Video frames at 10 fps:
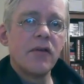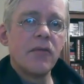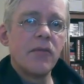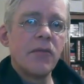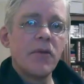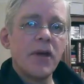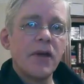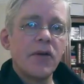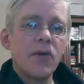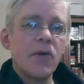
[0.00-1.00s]
by playing a
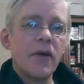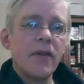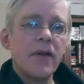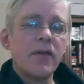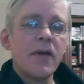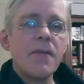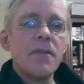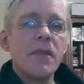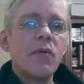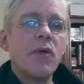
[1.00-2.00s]
chord like this. Now
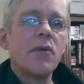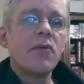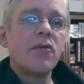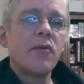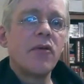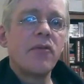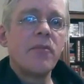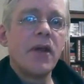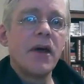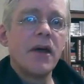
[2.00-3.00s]
why would you want to
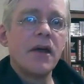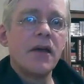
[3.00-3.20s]
play